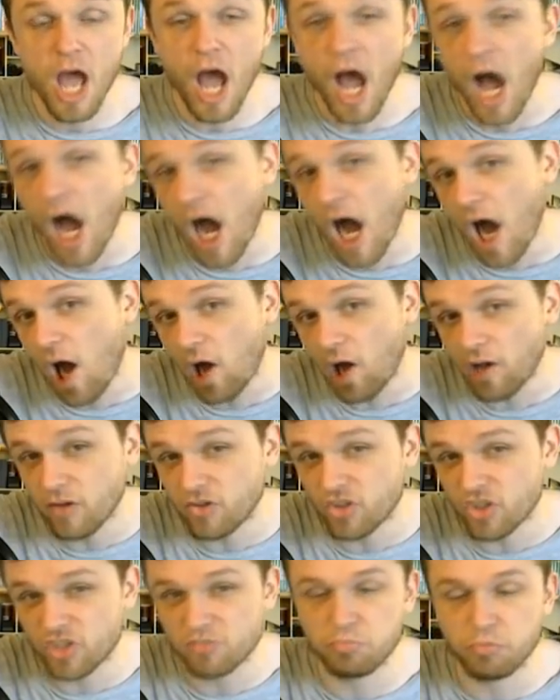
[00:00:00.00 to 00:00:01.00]

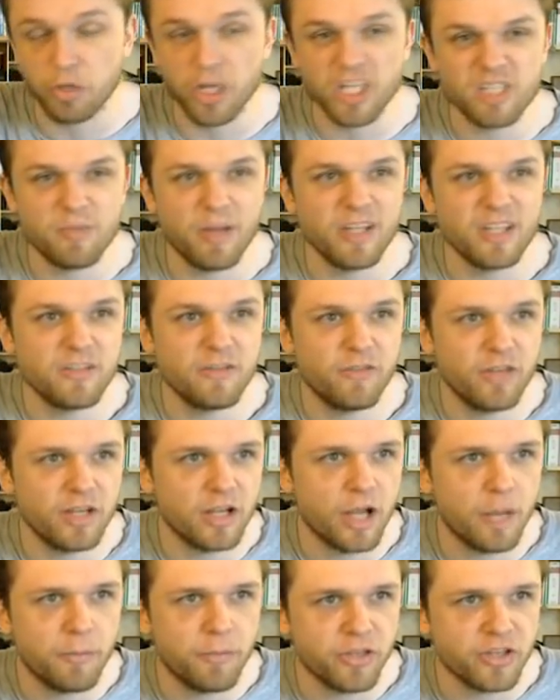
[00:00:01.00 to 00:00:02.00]
It's just pretty expensive, and a
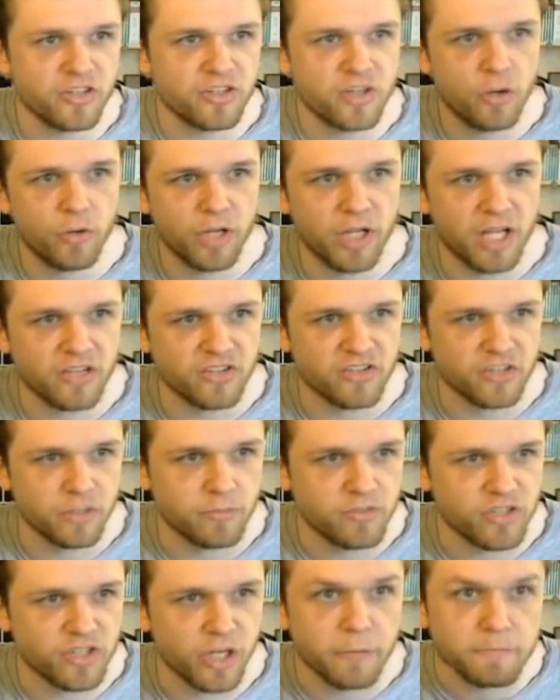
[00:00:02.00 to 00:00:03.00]
couple things going against
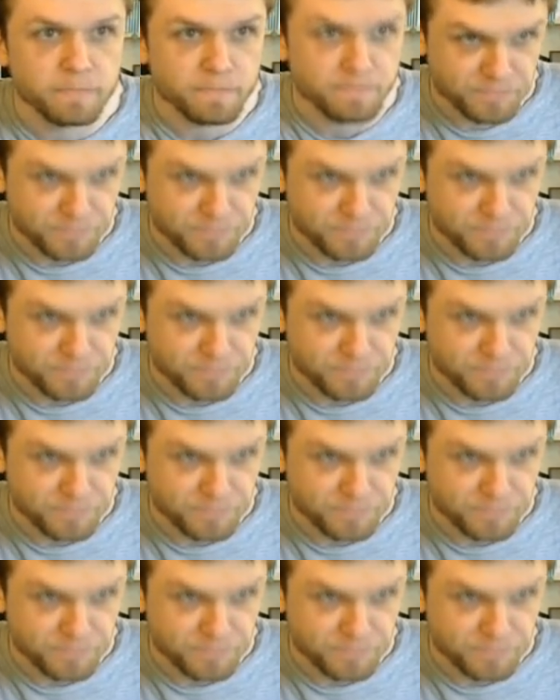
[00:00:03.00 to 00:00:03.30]
him. So.